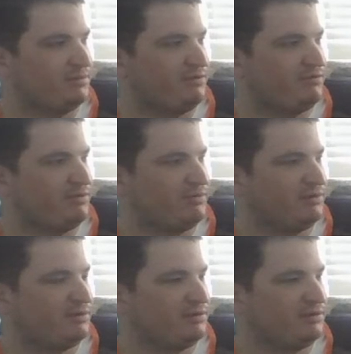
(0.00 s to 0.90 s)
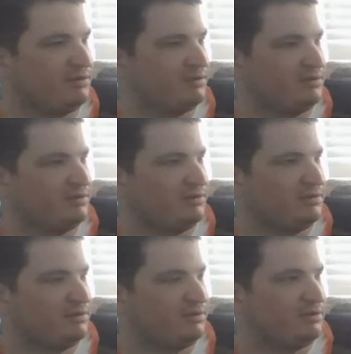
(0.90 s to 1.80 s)
specifically?
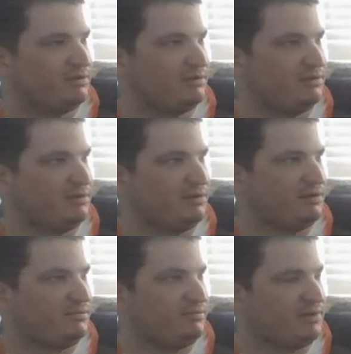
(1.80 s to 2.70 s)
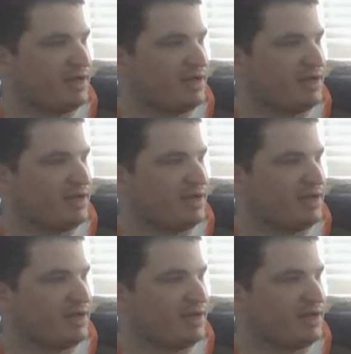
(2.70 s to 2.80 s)
Working hard for